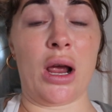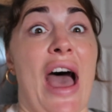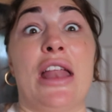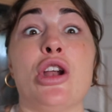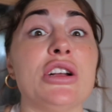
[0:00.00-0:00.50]

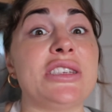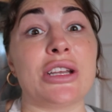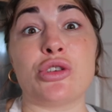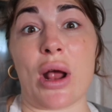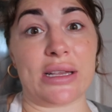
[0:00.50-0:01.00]
that
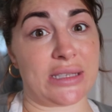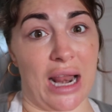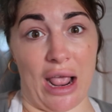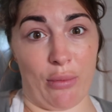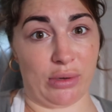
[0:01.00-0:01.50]
nursing dress that
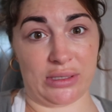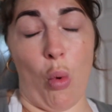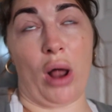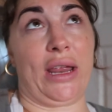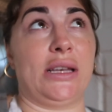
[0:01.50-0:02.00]
I was
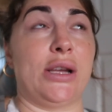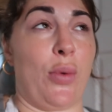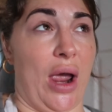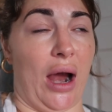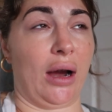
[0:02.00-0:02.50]
wanting to
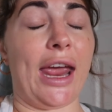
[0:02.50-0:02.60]
wear.